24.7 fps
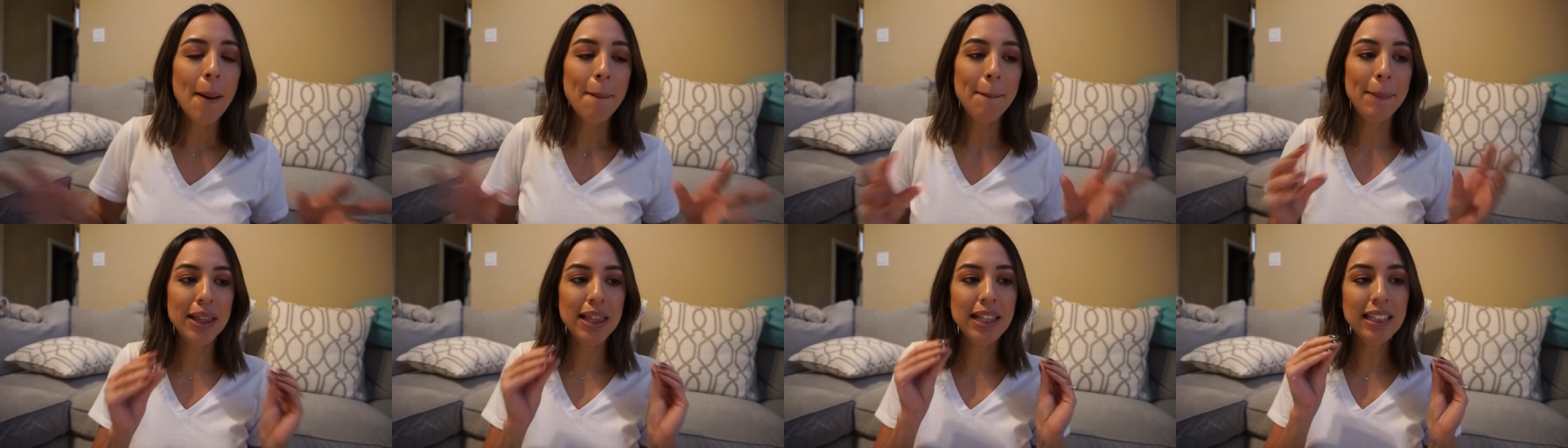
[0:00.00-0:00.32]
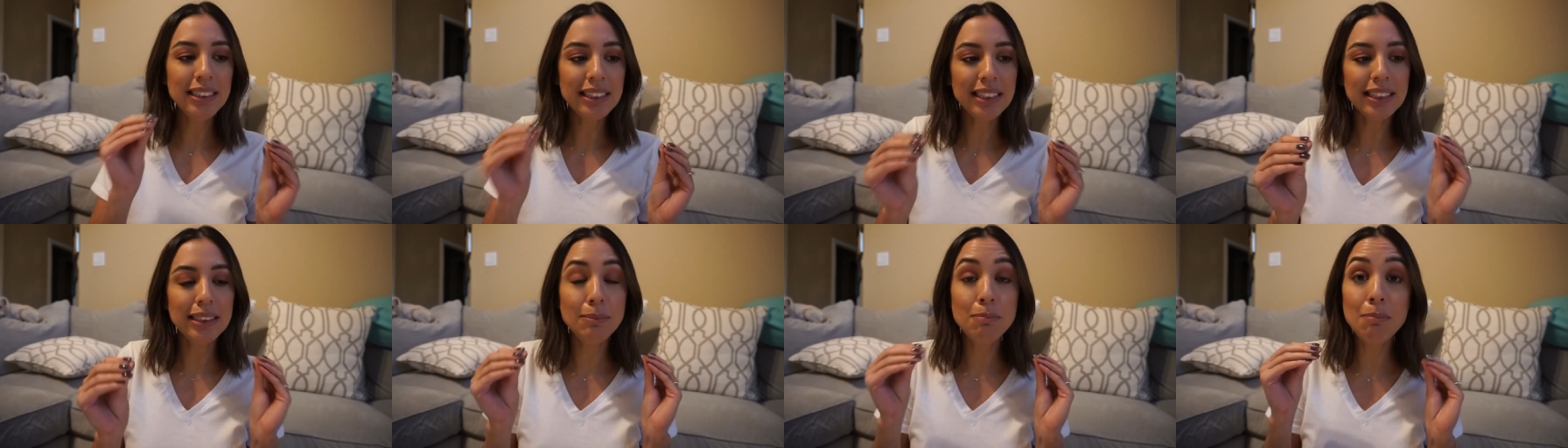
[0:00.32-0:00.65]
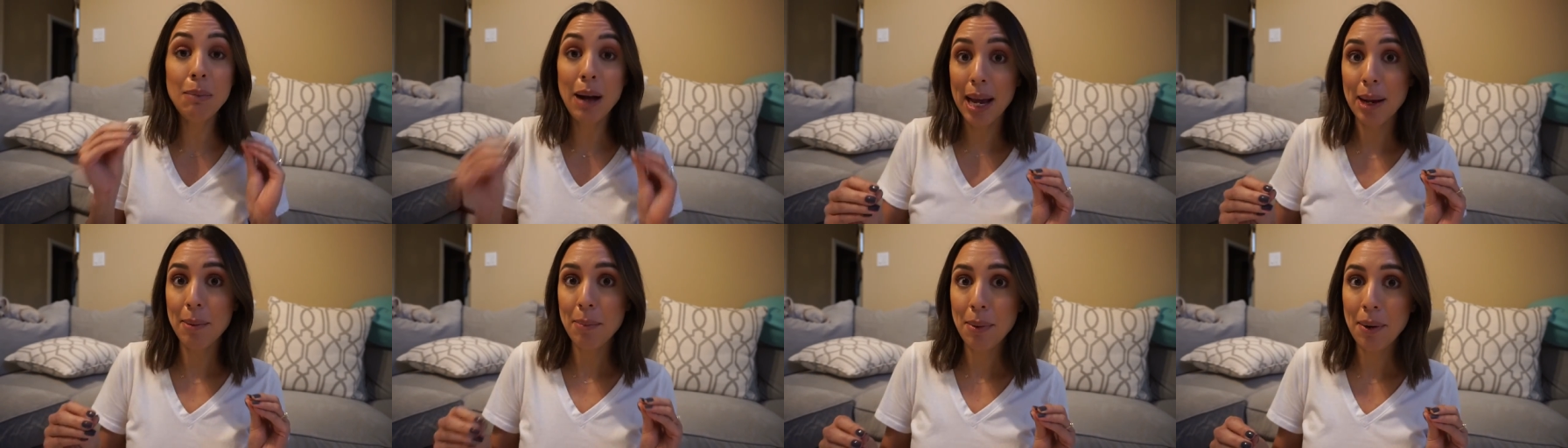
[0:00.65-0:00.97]
But this is
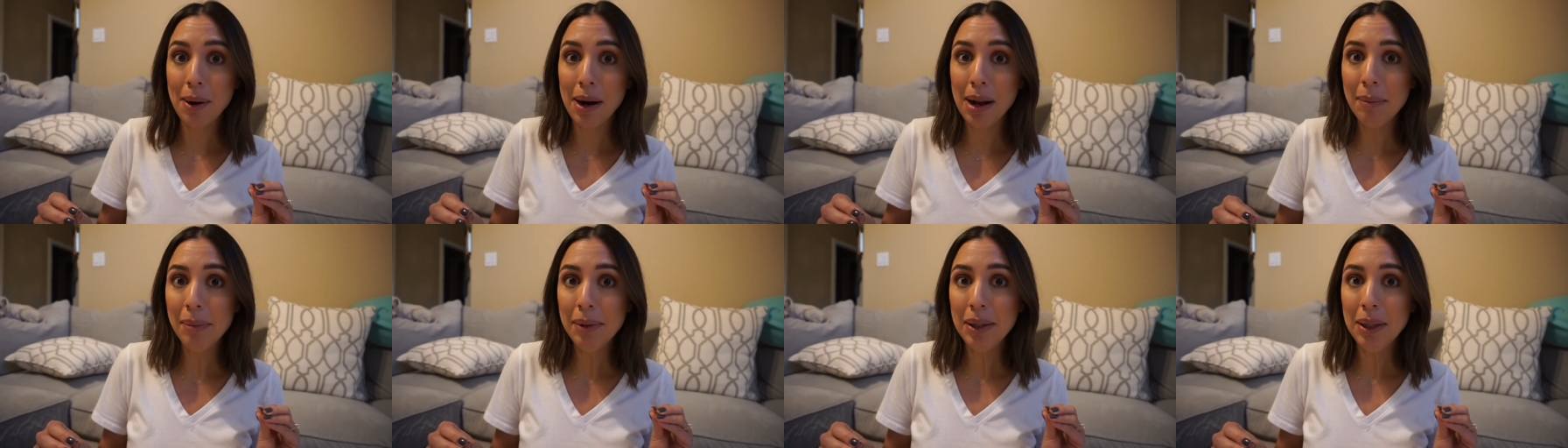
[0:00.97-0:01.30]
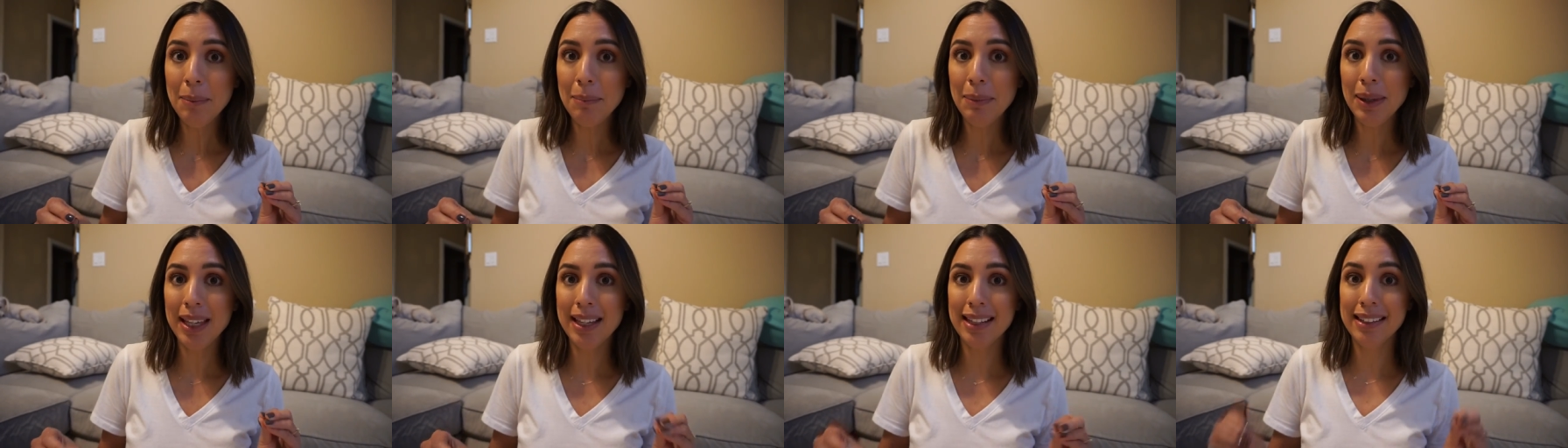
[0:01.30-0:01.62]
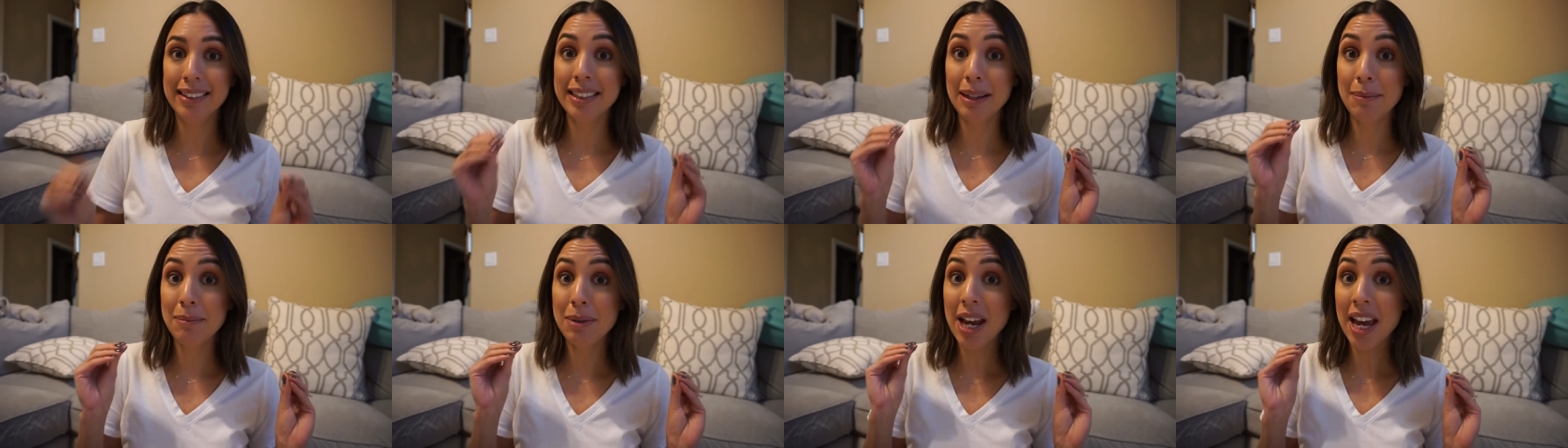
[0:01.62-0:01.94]
my problem
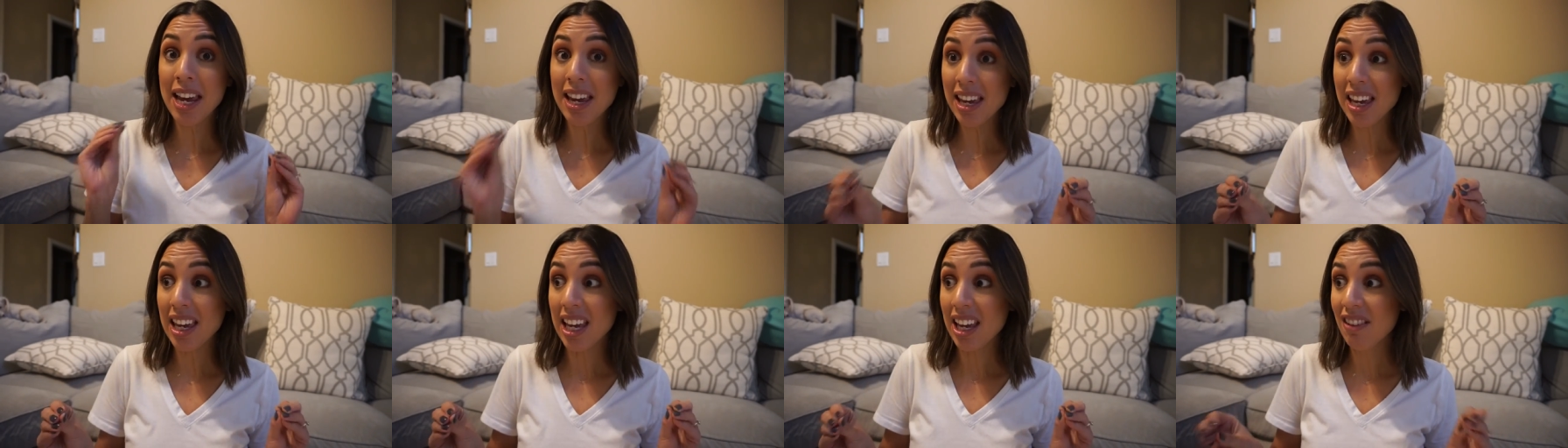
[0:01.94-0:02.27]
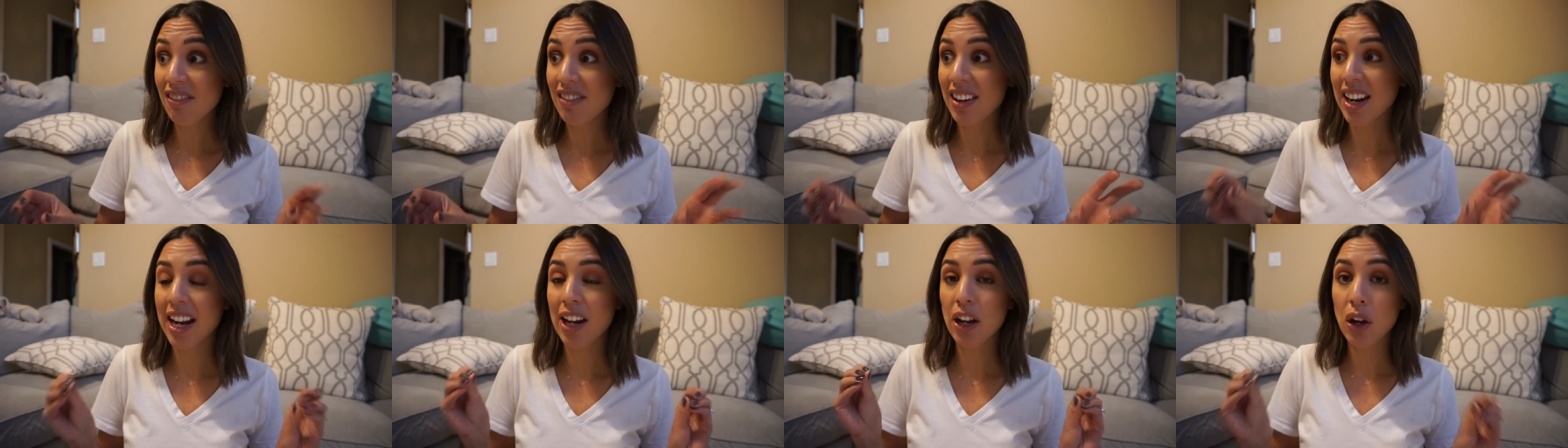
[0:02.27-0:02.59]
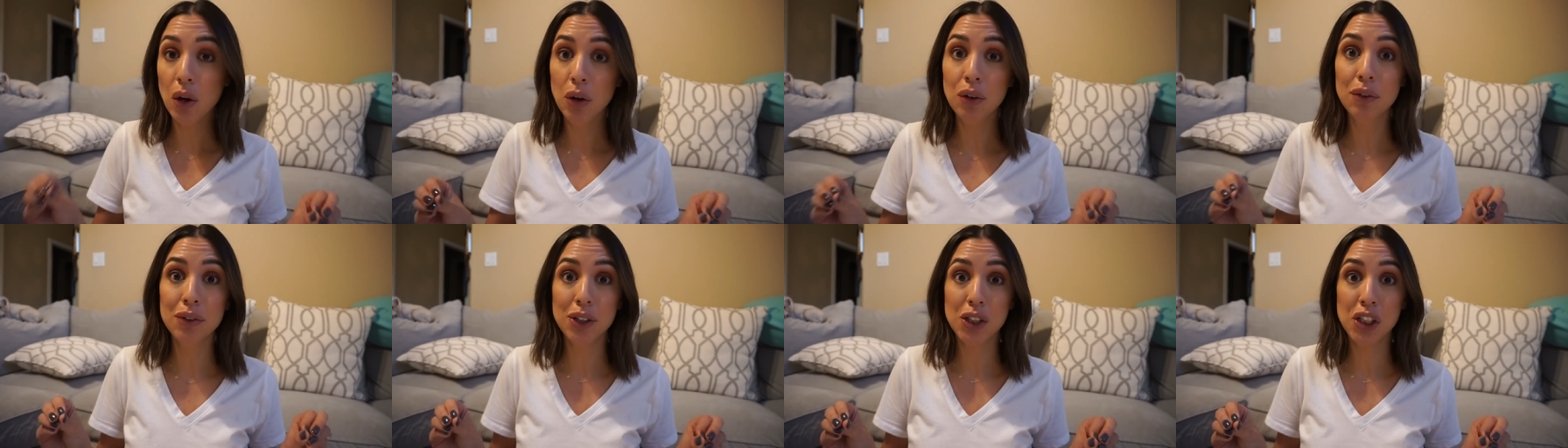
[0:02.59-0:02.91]
because I'm naive and I
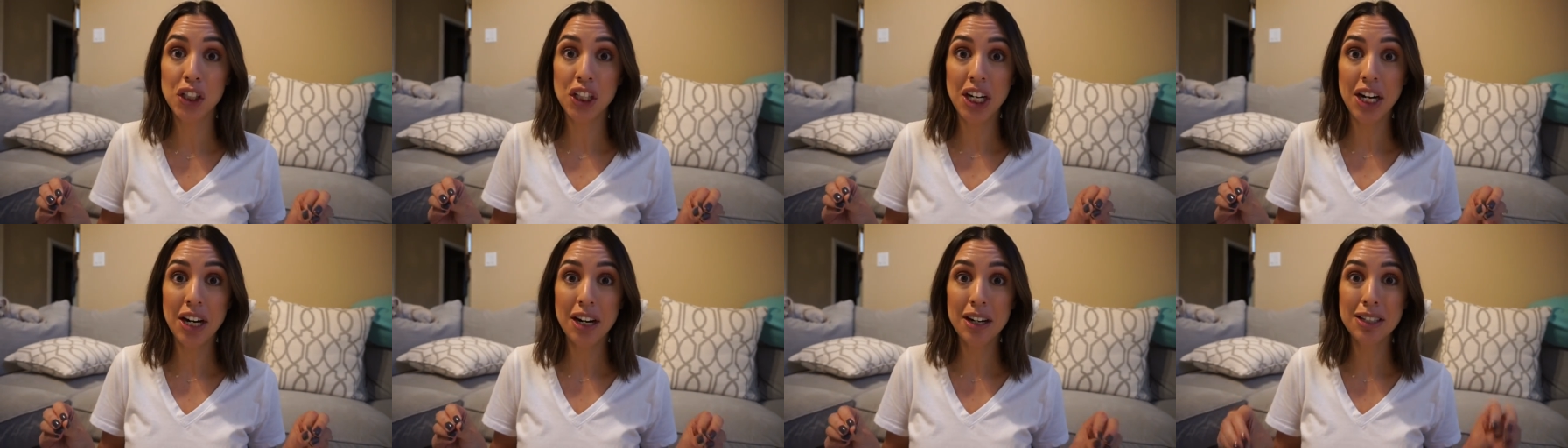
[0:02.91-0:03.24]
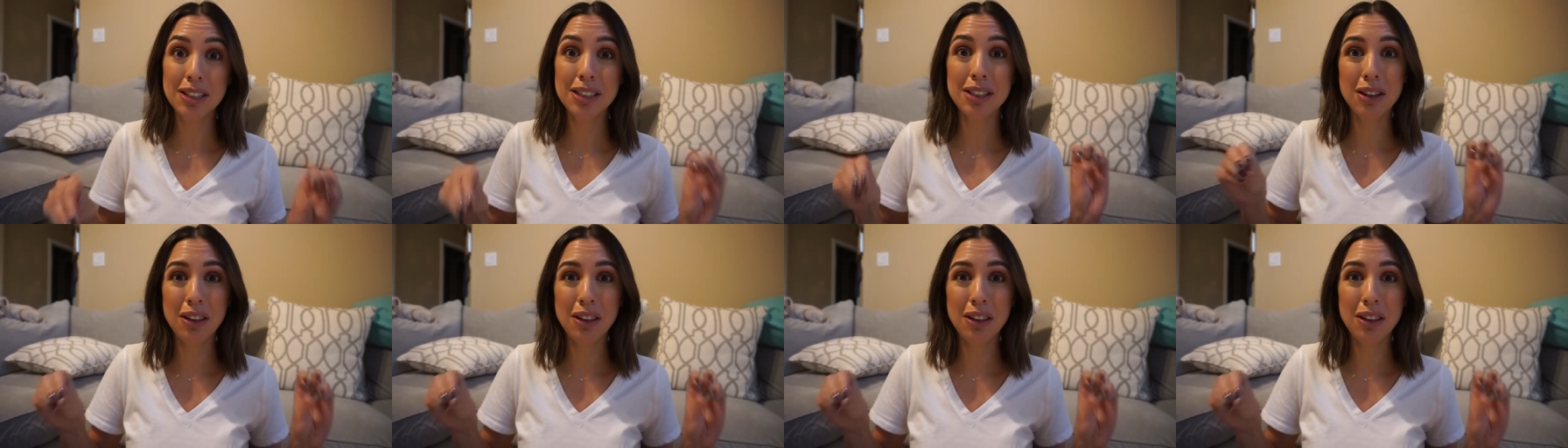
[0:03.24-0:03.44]
overshare.